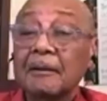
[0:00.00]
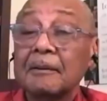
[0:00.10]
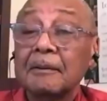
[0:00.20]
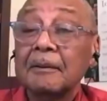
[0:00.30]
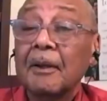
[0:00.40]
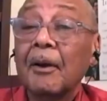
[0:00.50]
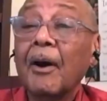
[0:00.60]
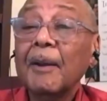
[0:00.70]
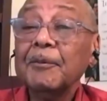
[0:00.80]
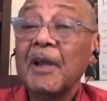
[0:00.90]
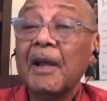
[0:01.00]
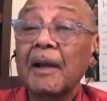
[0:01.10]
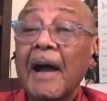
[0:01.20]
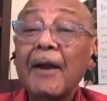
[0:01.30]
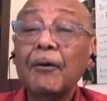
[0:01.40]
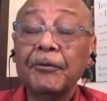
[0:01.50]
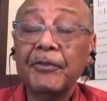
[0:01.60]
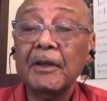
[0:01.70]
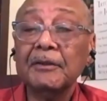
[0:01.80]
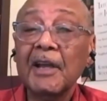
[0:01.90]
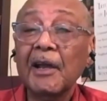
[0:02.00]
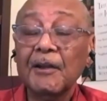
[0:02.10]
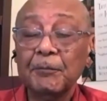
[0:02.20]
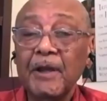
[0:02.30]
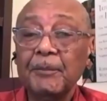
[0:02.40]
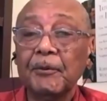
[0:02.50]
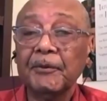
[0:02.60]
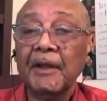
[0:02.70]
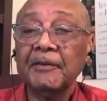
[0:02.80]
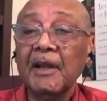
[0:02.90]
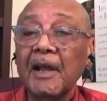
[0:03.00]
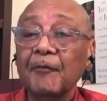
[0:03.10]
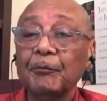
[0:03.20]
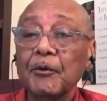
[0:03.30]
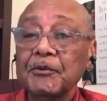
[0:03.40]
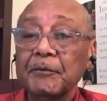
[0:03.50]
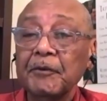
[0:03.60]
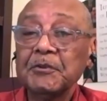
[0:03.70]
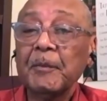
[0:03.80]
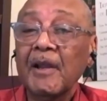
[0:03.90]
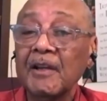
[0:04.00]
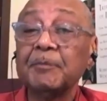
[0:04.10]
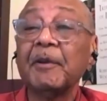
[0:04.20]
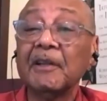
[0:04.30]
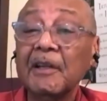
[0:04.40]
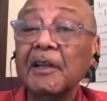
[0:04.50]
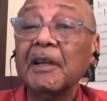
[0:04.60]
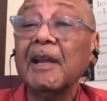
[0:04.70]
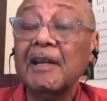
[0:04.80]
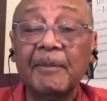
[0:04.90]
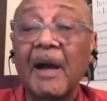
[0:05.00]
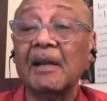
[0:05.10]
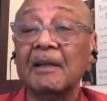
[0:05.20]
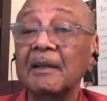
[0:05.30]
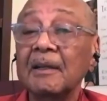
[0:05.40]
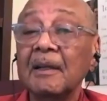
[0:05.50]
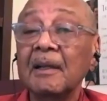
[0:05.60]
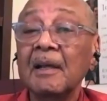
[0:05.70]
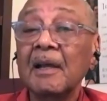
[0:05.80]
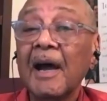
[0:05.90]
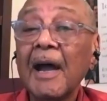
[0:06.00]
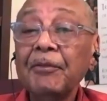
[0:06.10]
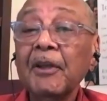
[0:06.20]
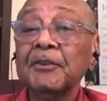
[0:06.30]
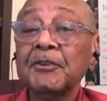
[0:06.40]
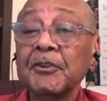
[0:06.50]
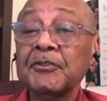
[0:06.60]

it. All I'm saying, I don't think telling people that they have personal response is belittling anybody. I think it's